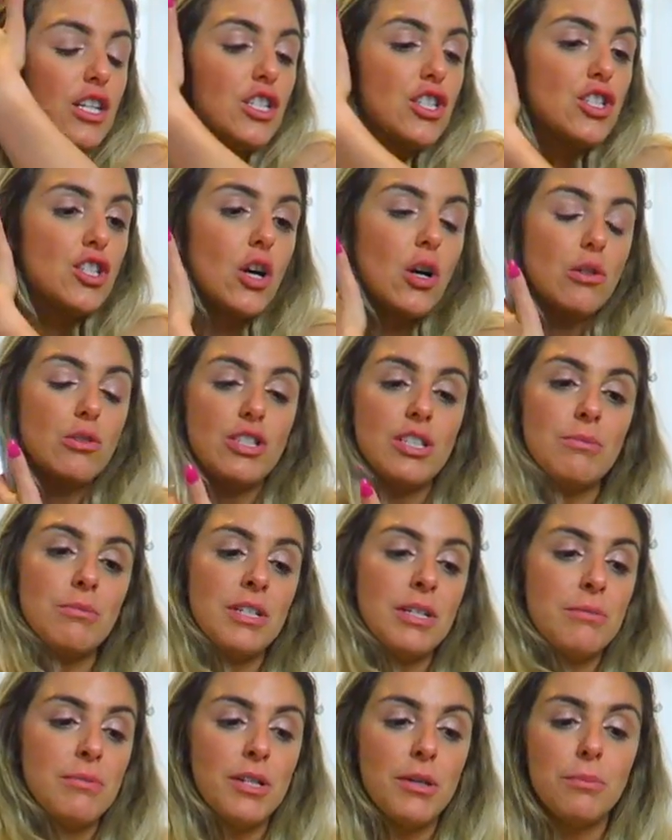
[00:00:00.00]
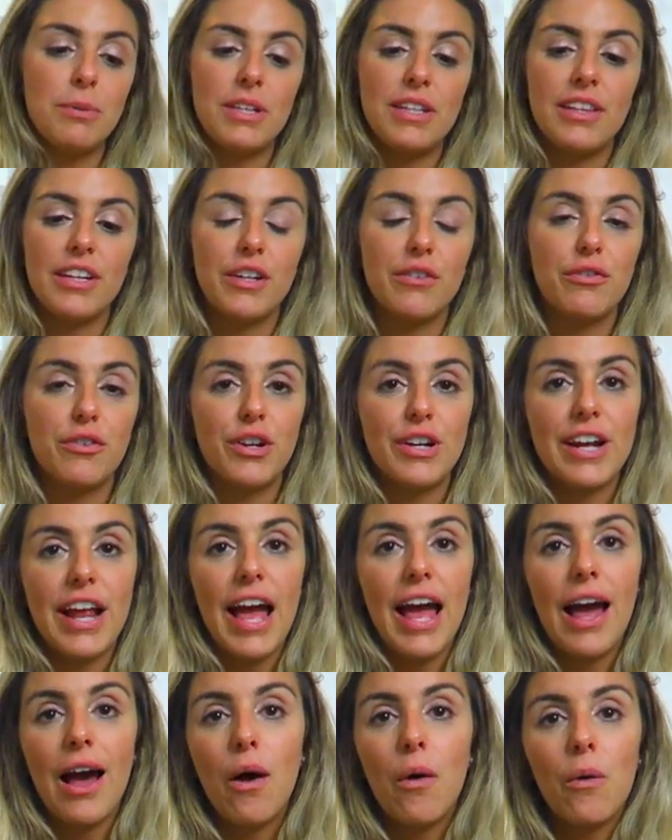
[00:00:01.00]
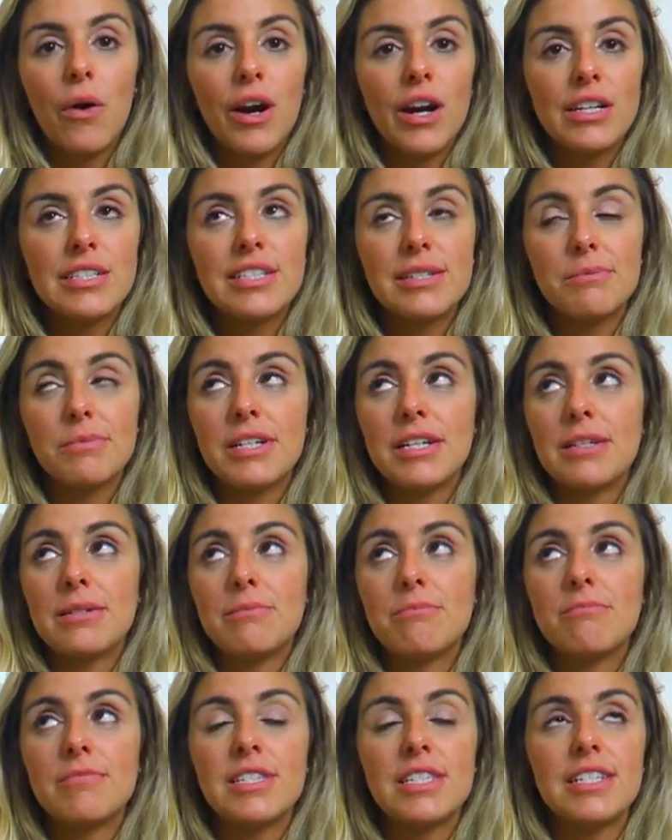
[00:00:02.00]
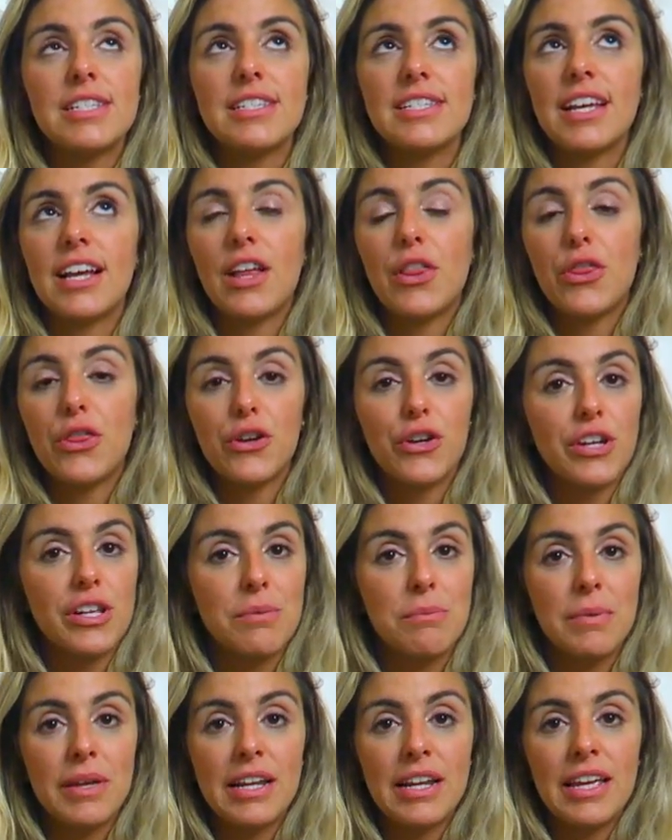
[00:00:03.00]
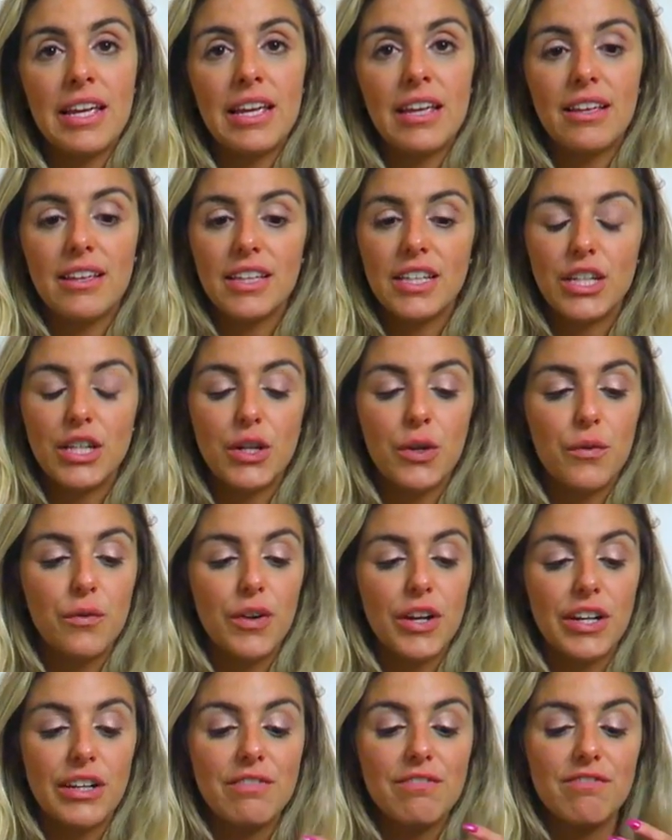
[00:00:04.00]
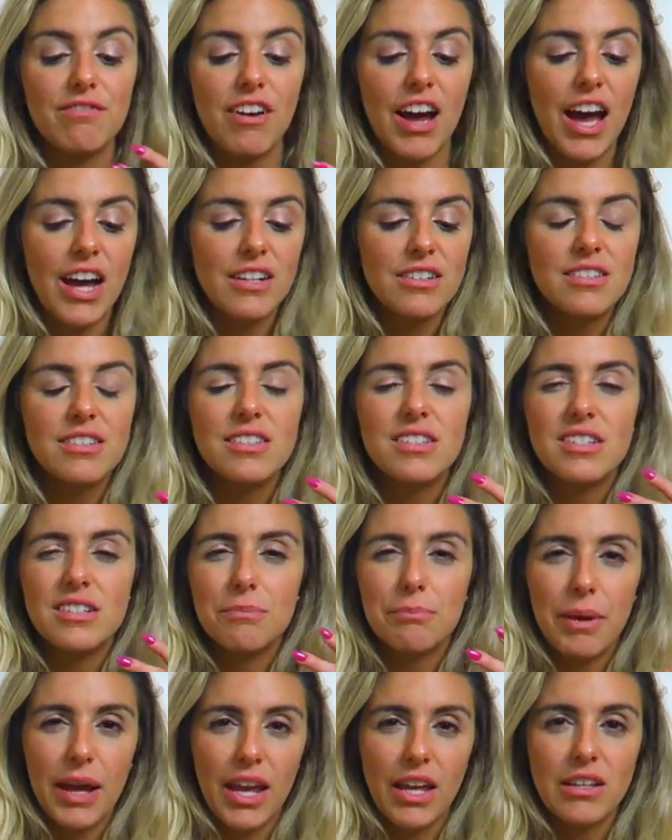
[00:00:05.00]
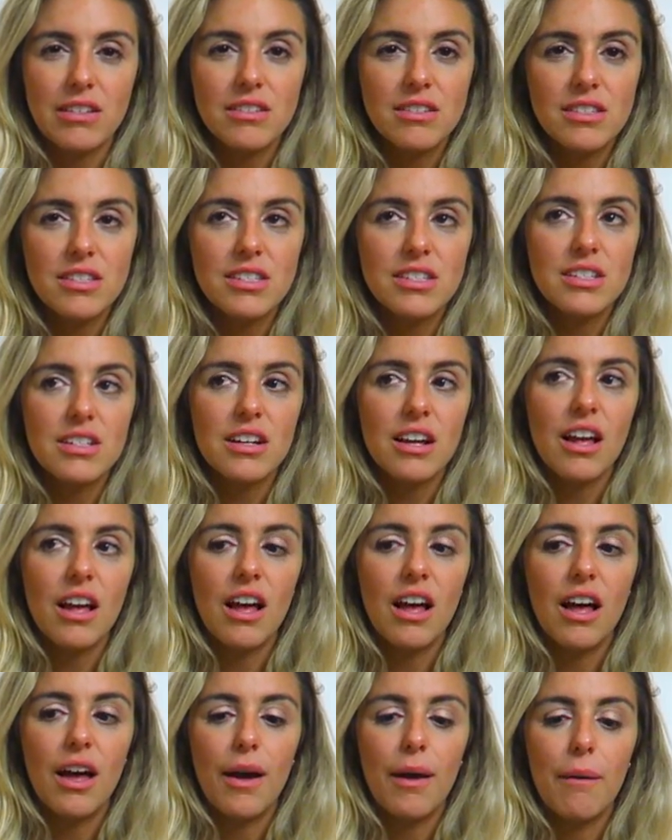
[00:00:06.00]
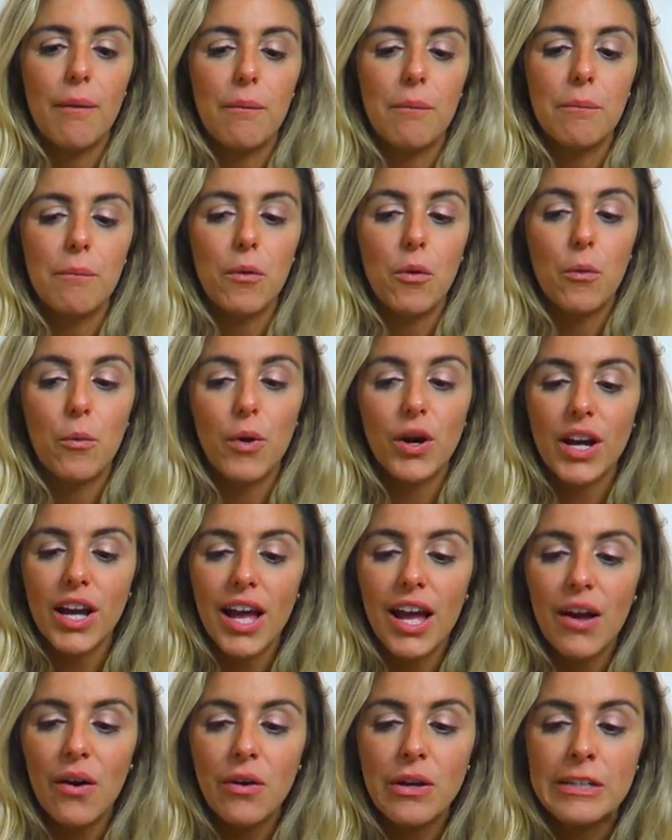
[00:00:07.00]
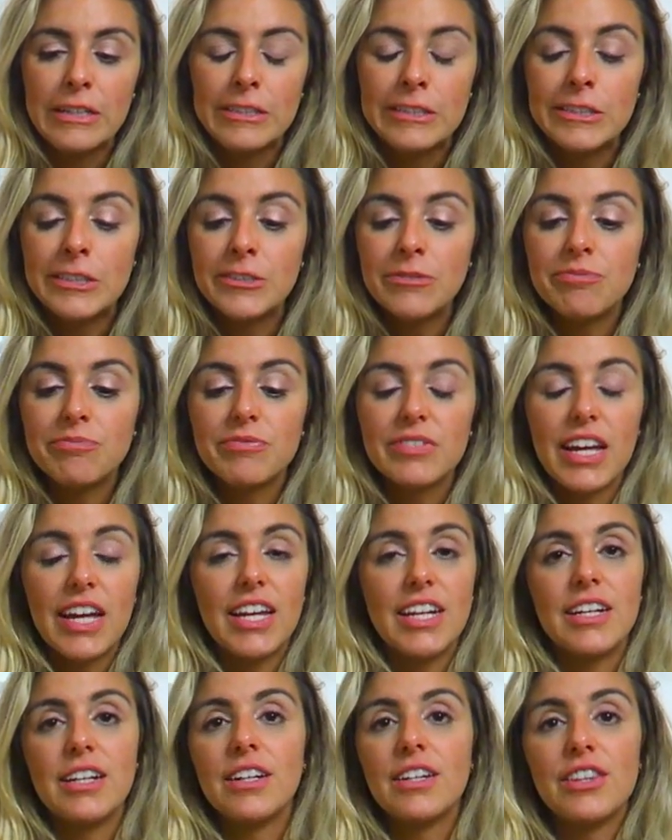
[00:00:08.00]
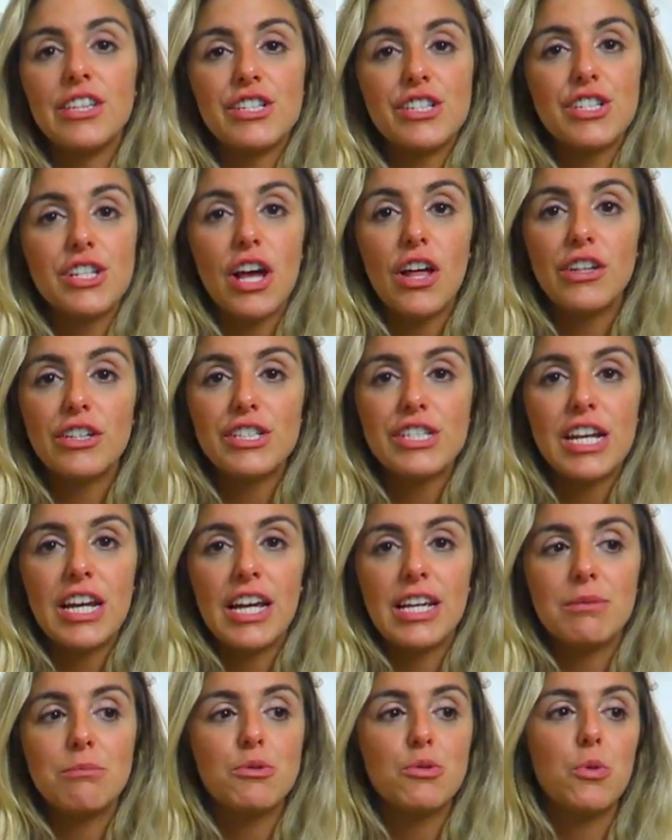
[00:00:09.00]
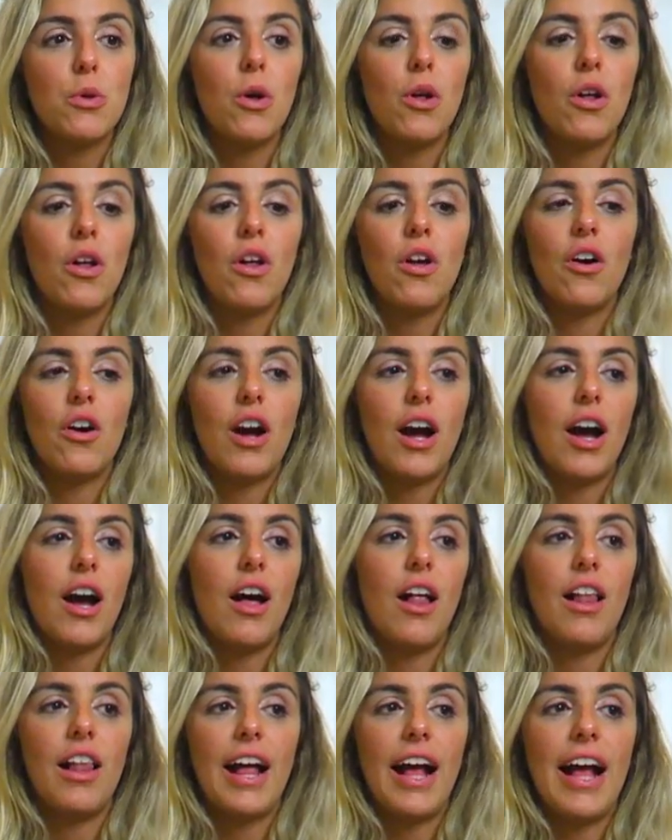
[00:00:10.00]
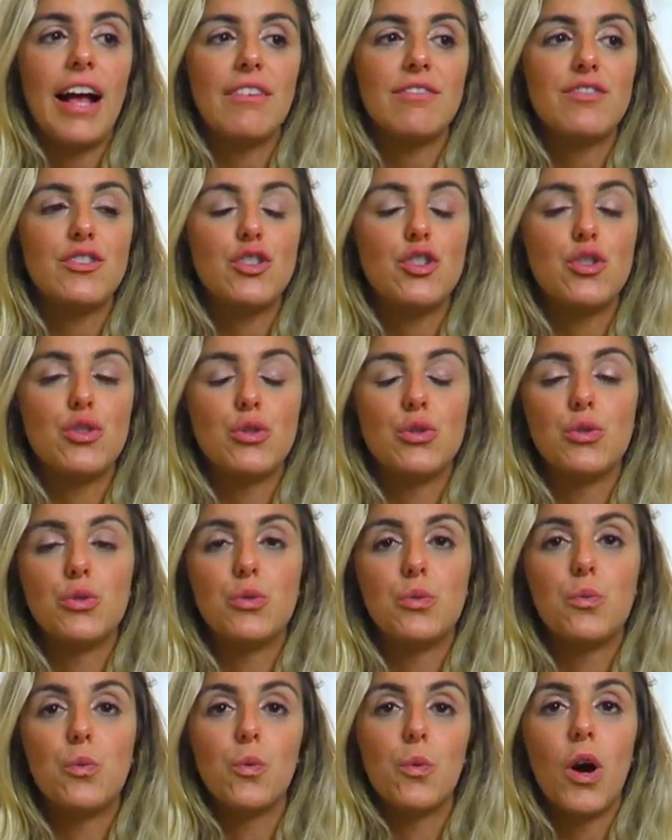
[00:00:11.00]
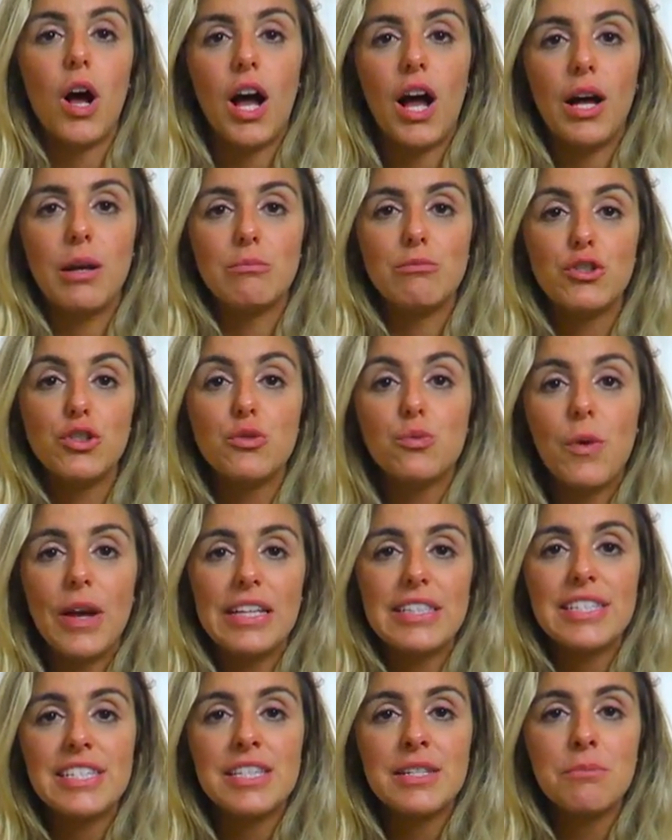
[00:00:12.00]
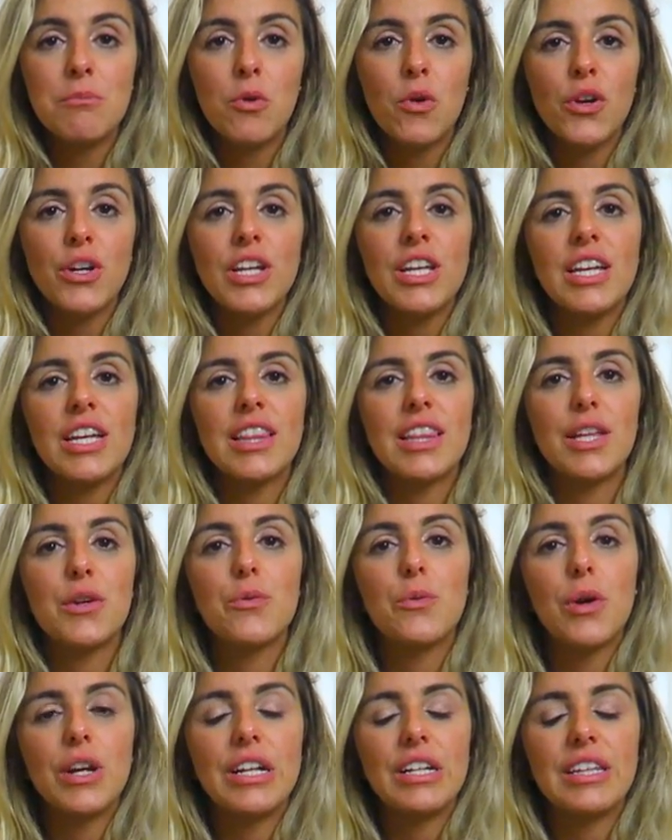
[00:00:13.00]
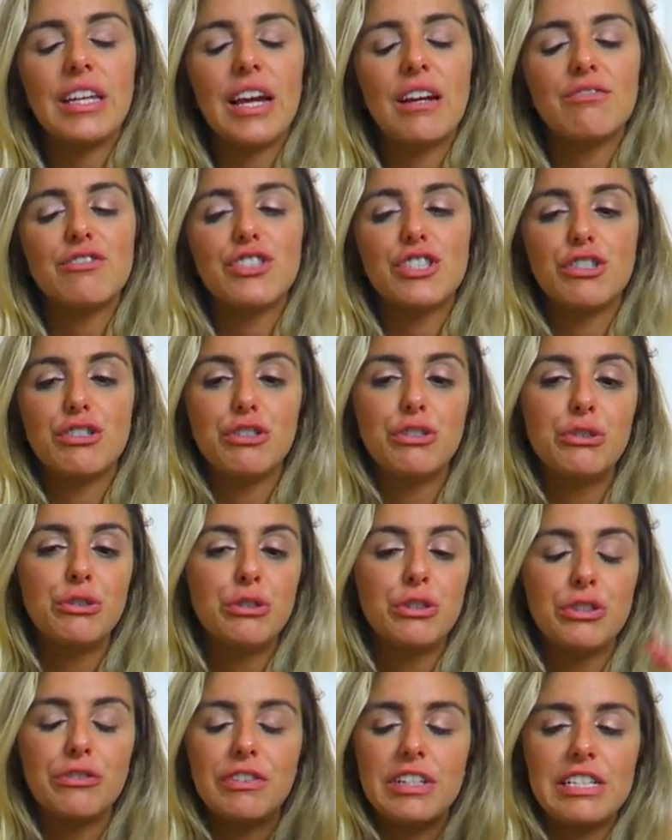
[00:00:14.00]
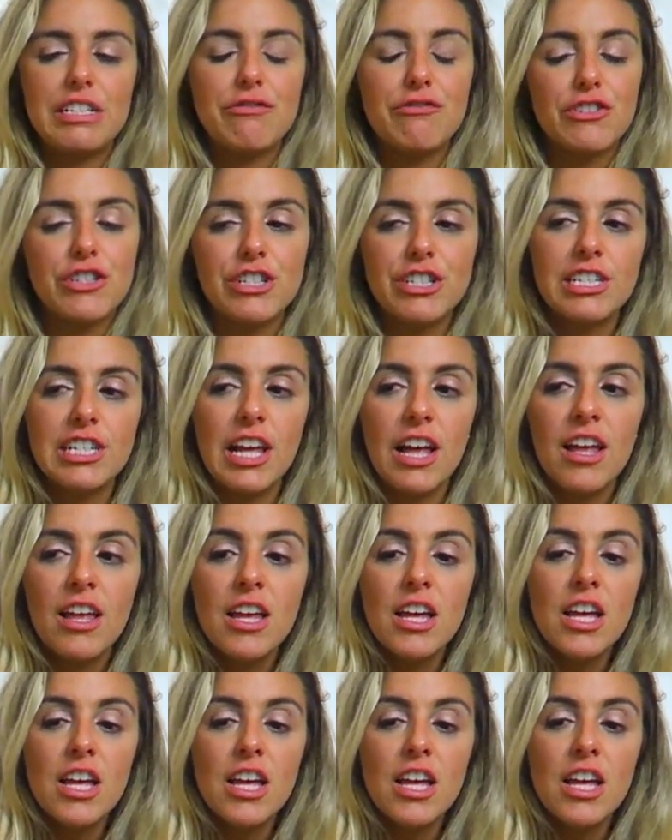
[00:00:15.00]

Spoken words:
So sometimes I'll be there for an hour, sometimes it's like a 30 minute, you know, very fast paced workout. And there's other times where I'll have to do weights in the morning and then run in the afternoon or vice versa.